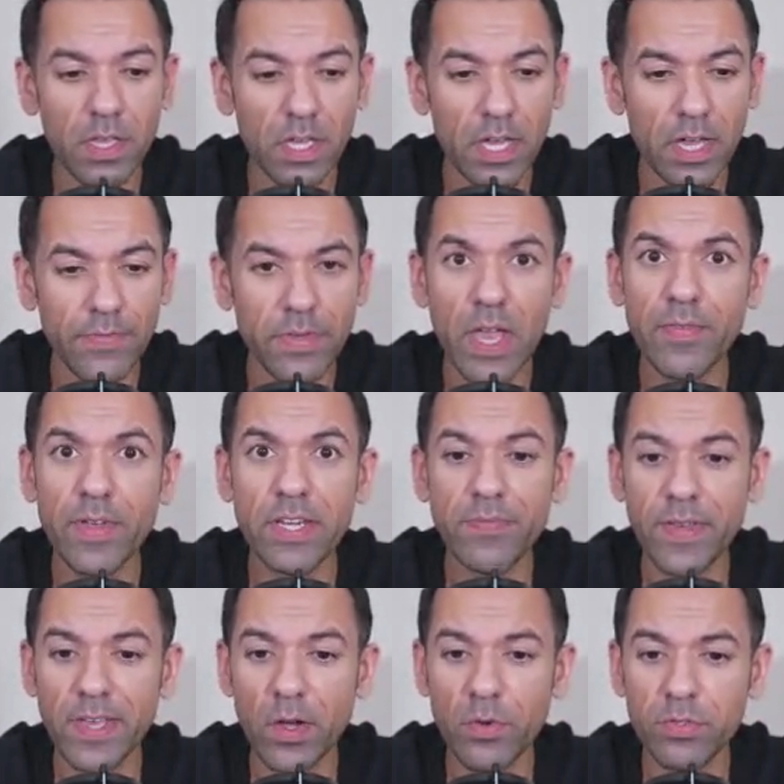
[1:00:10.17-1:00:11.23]
If you have
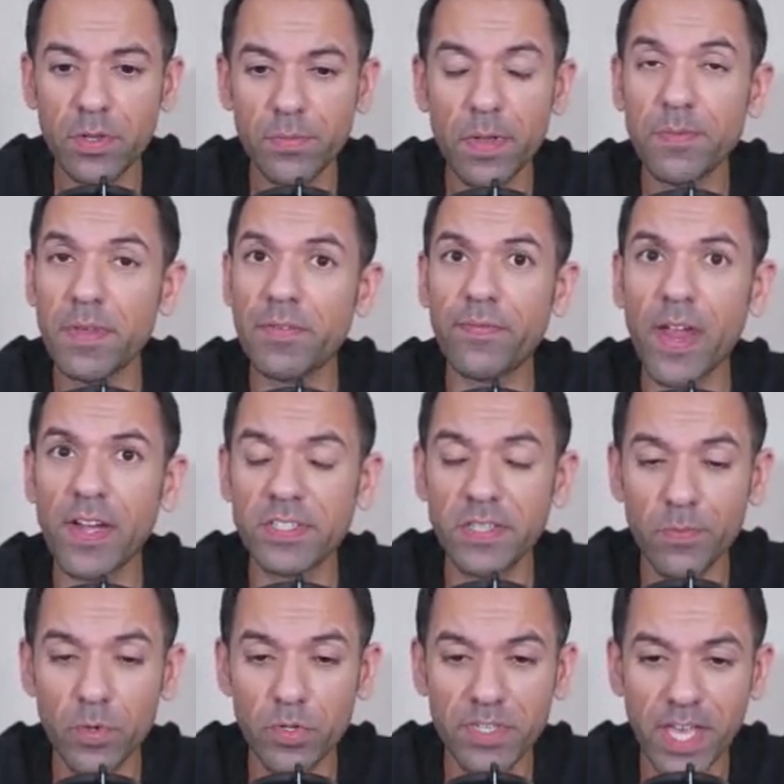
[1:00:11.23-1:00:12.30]
anything else, I'm giving it 30
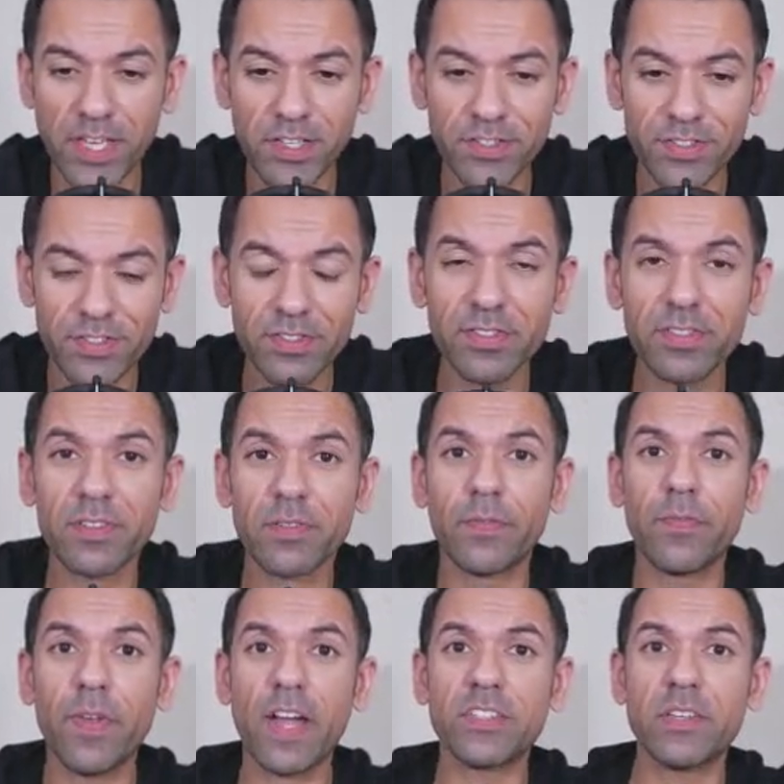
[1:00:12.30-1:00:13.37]
more seconds.
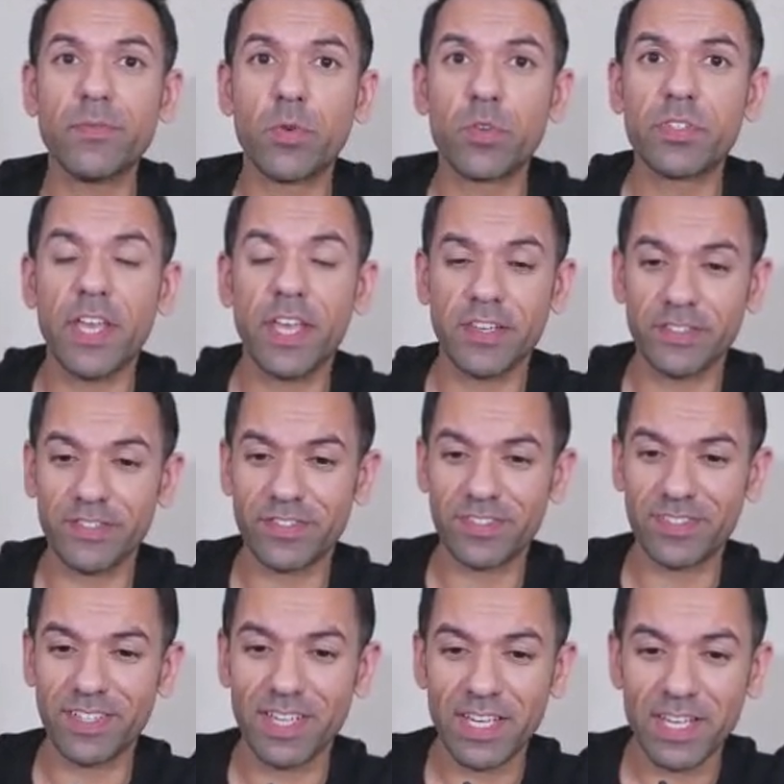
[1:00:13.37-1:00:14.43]
30 more seconds.
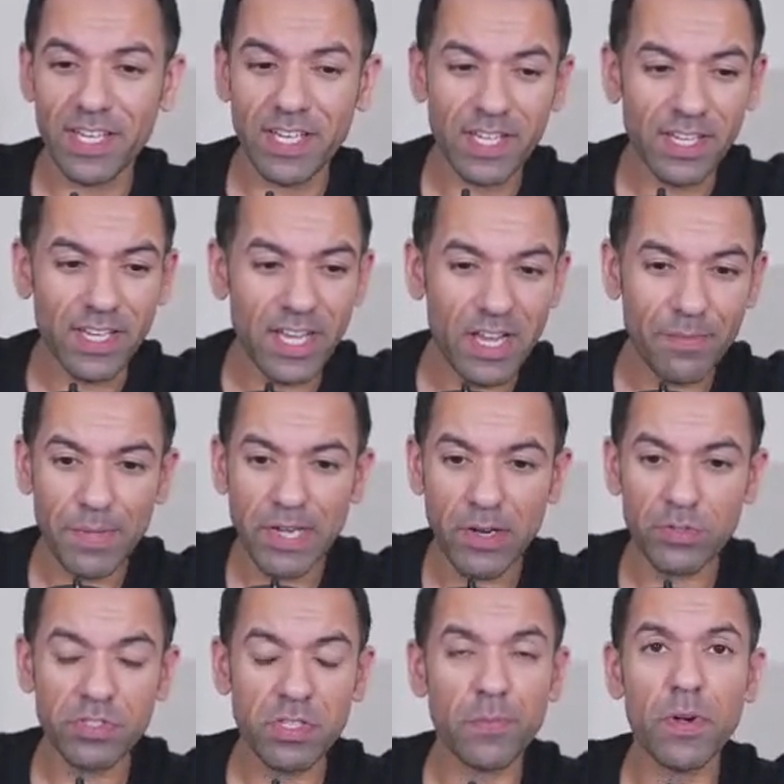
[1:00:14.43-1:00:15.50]
And I'll
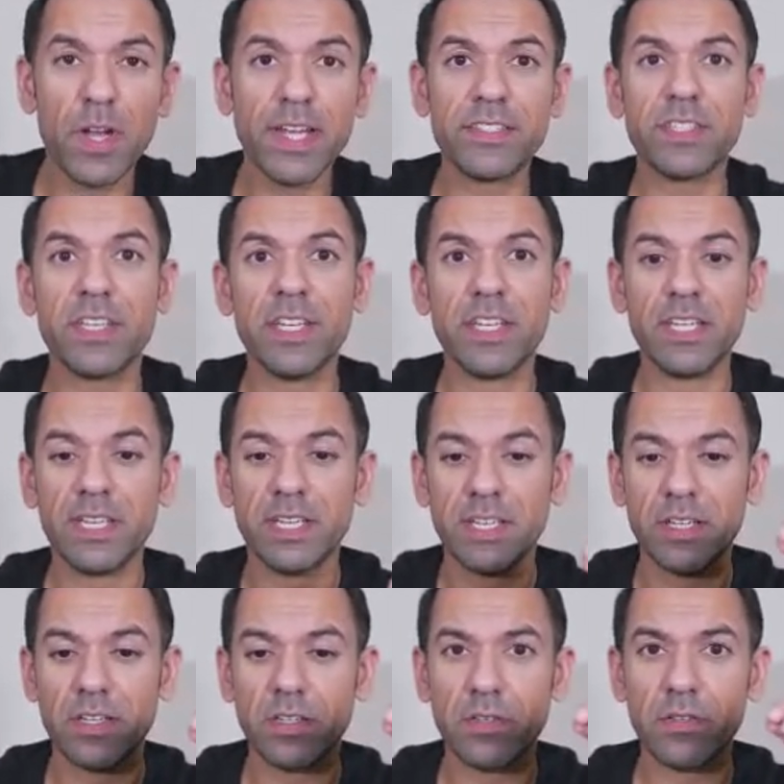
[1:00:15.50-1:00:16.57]
summarize.
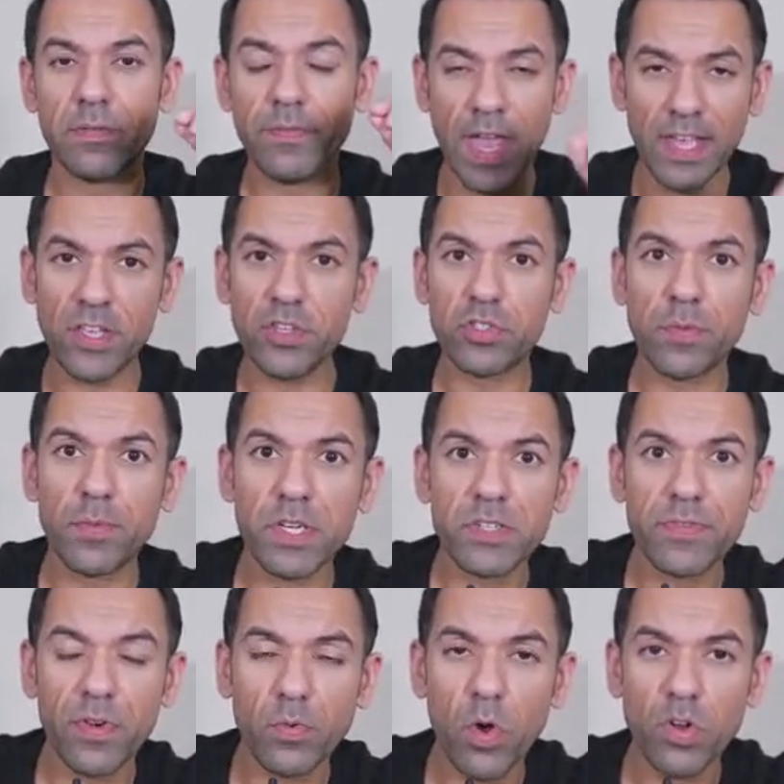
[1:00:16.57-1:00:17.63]
Thank you so much
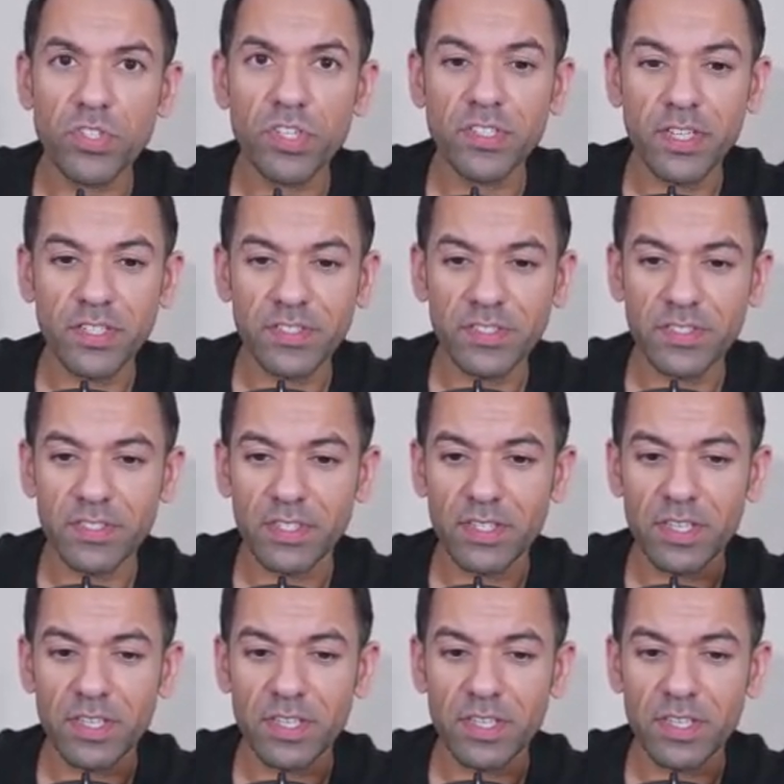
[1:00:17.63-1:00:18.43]
for watching this.